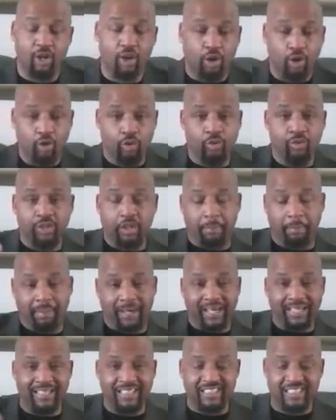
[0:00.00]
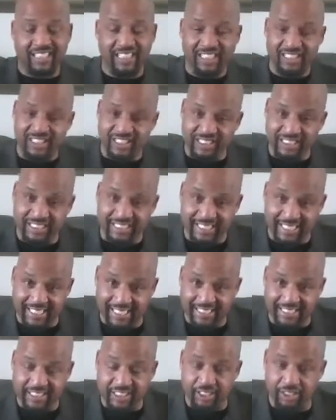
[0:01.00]
Who your politicians did
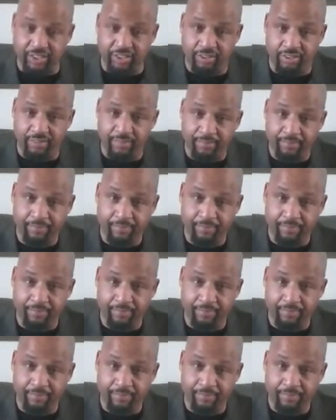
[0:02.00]
it to you.